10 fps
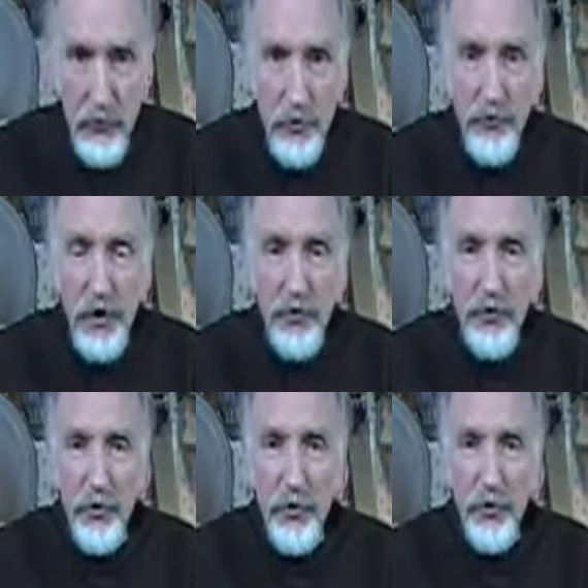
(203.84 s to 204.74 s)

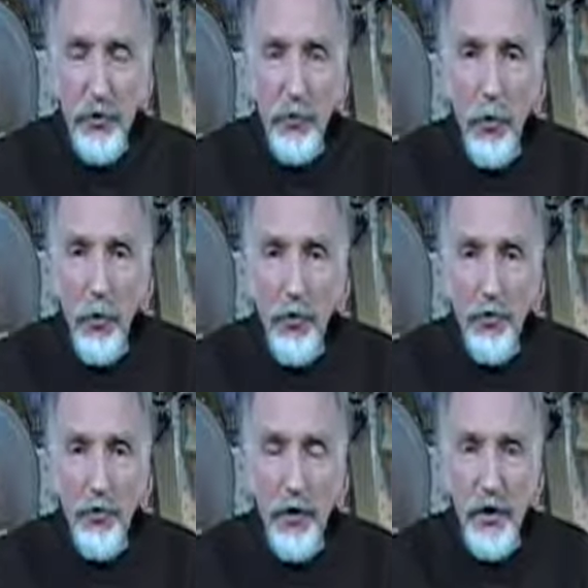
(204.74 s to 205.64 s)
refresher, a few
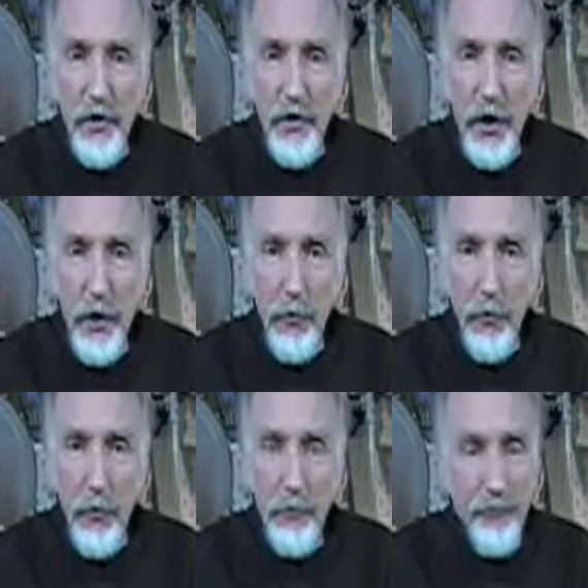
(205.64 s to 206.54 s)
pointers there that could help
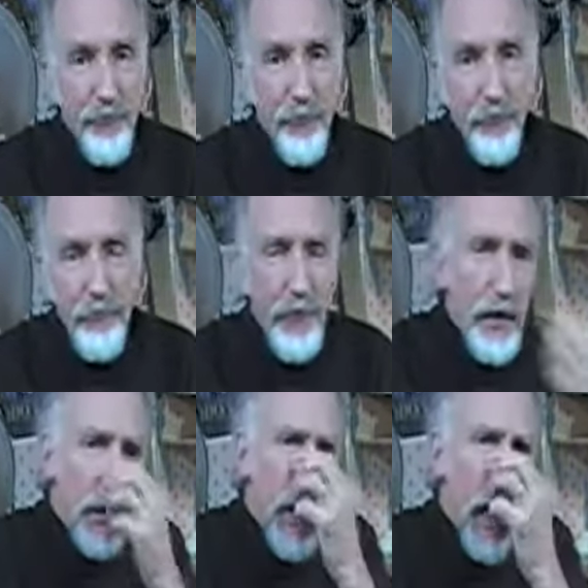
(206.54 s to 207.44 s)
you.
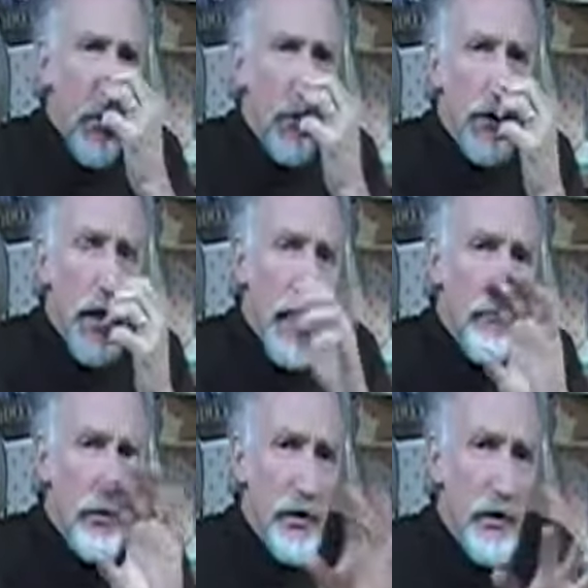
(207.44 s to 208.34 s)
Now we're going to
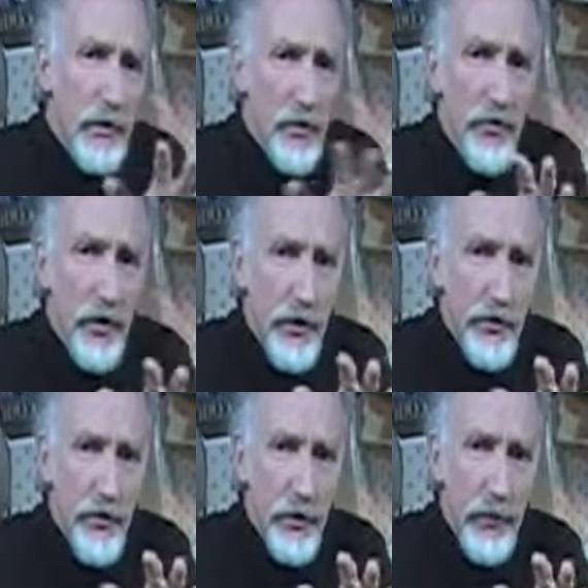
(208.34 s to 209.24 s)
have a little
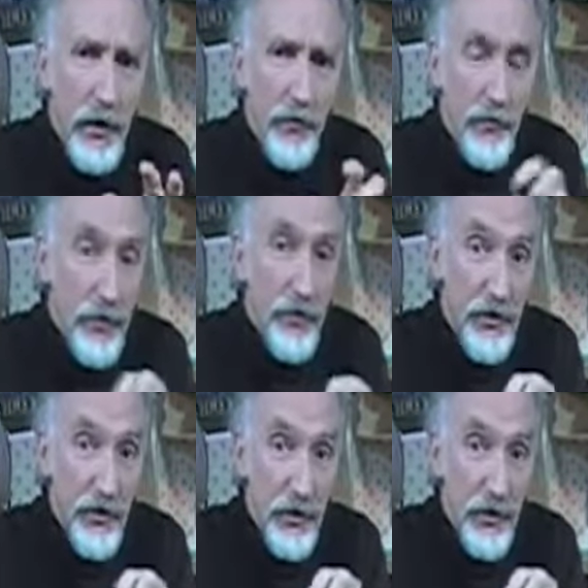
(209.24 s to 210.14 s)
discussion about
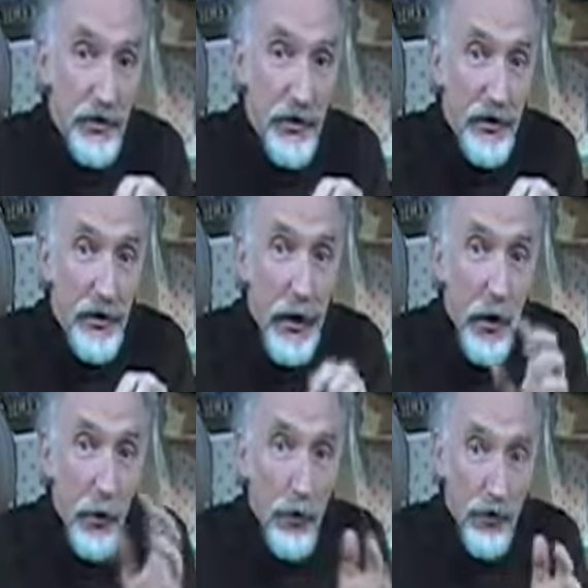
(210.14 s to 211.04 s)
physics here.
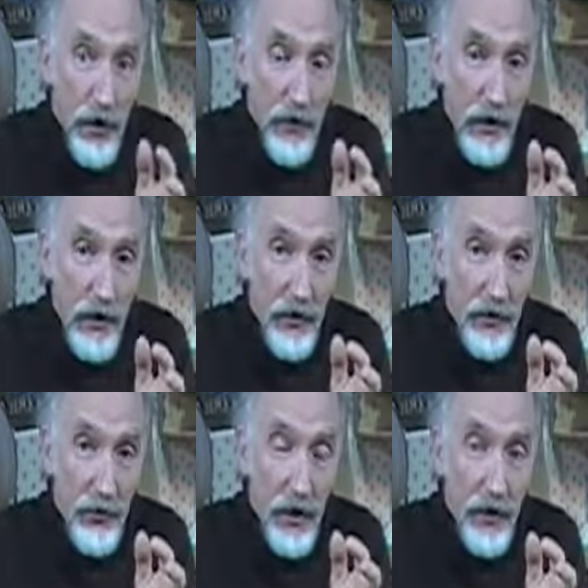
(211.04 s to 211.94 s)
We said that
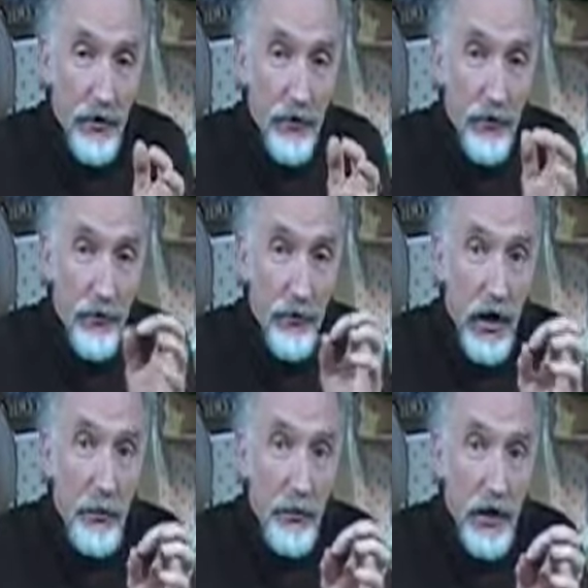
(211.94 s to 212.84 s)
strings
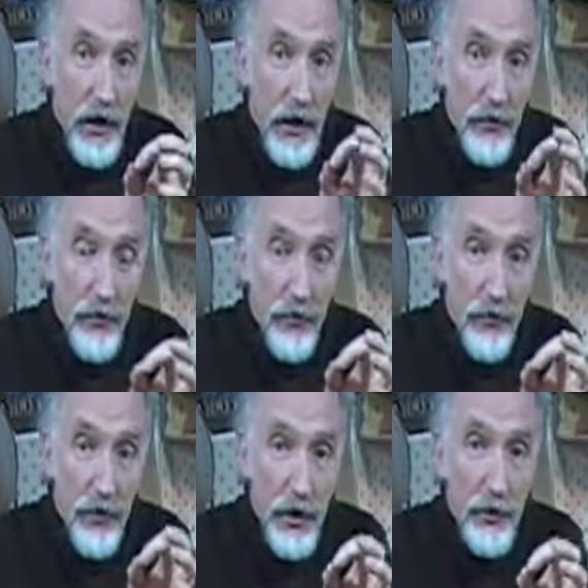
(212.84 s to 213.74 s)
vibrate at certain
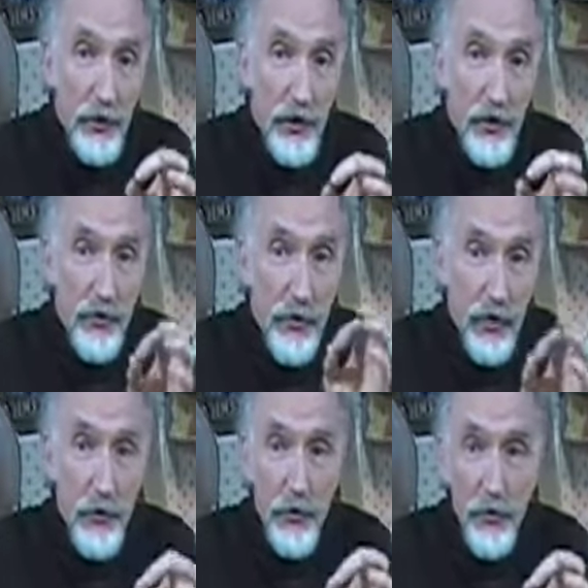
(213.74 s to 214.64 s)
frequencies,
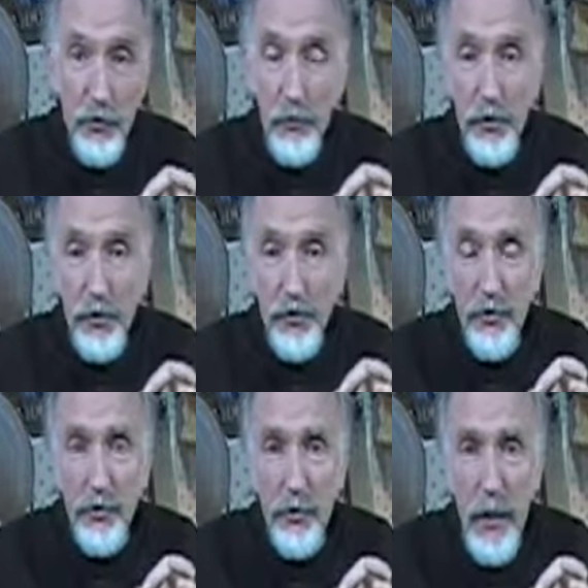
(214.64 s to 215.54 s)
give you certain
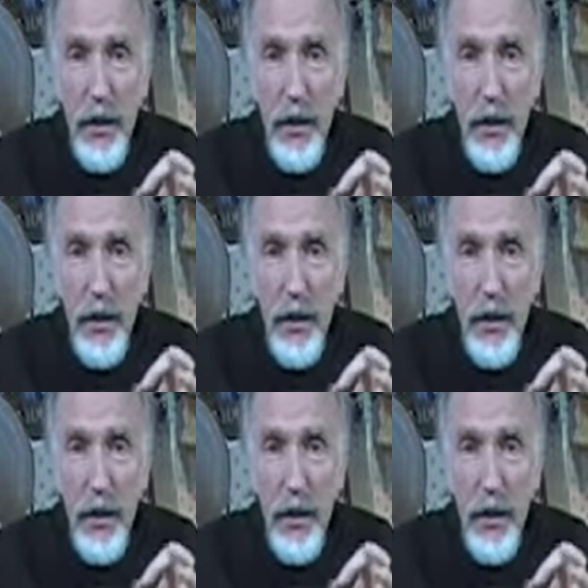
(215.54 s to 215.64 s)
pitches.